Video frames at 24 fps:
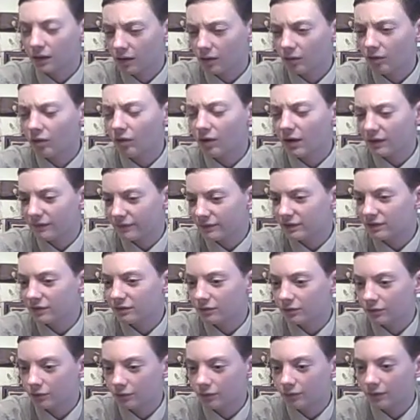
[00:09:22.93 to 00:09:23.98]
Goliath, he's
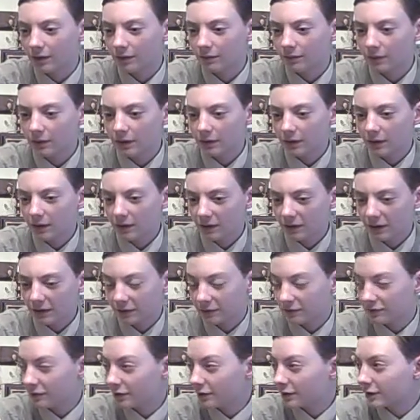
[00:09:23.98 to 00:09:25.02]
doing well. Got a
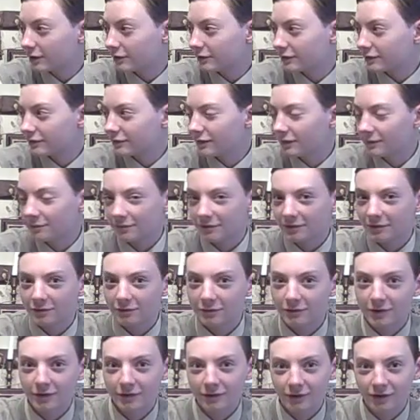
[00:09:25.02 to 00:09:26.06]
turkey that comes
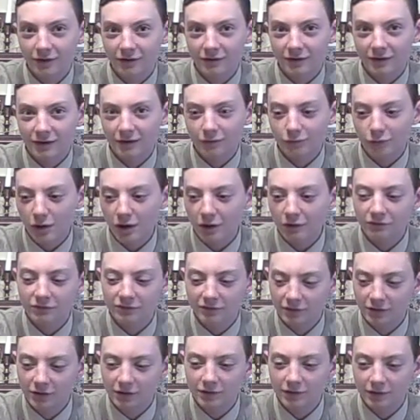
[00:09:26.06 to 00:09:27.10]
into our yard now. Wild
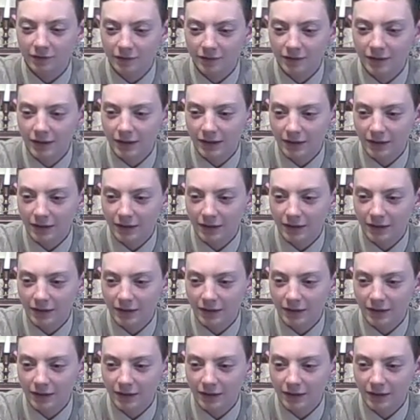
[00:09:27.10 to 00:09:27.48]
turkey.